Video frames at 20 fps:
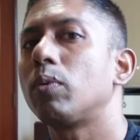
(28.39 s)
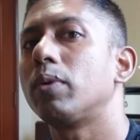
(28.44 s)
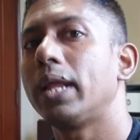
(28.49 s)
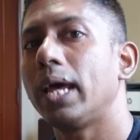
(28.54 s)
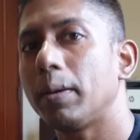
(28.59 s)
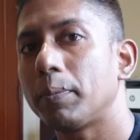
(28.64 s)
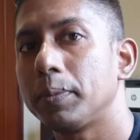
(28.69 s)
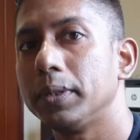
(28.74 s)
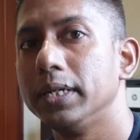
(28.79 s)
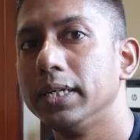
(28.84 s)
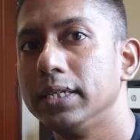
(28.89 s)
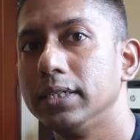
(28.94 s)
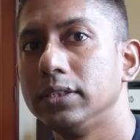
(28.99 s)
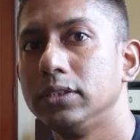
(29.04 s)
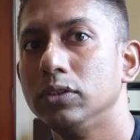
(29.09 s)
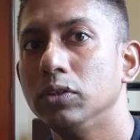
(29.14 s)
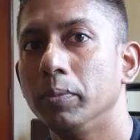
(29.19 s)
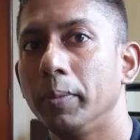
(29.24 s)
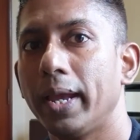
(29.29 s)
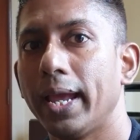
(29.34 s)
happen is
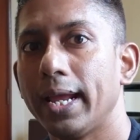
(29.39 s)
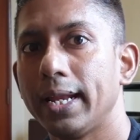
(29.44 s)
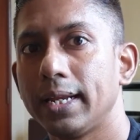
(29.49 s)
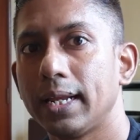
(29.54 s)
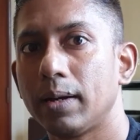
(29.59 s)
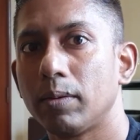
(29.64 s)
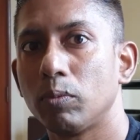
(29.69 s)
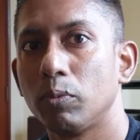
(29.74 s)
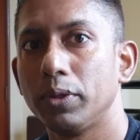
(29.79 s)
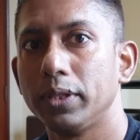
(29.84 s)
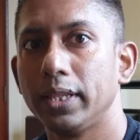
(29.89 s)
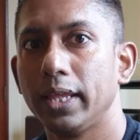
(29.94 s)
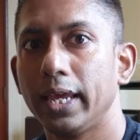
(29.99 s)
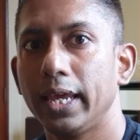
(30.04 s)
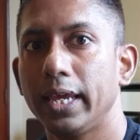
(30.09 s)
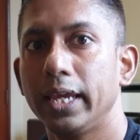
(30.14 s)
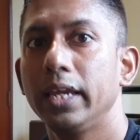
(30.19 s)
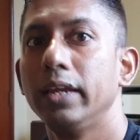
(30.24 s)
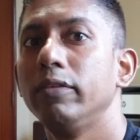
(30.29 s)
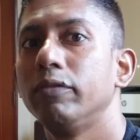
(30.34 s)
you may end up with a
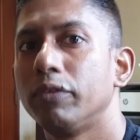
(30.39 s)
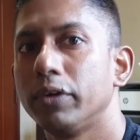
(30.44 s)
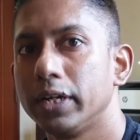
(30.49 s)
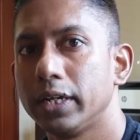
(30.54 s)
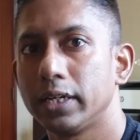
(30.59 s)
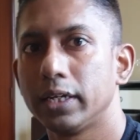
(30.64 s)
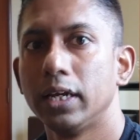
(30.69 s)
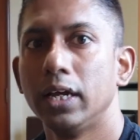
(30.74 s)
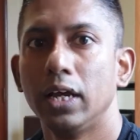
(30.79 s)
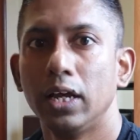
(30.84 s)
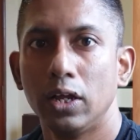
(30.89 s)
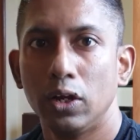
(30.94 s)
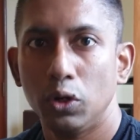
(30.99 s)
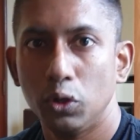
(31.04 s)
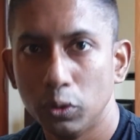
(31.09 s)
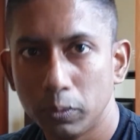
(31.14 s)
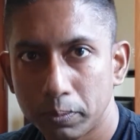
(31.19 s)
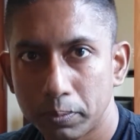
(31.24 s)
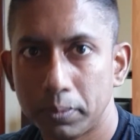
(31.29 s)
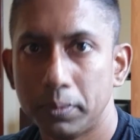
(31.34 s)
infinite
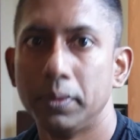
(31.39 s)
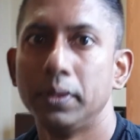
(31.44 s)
loop,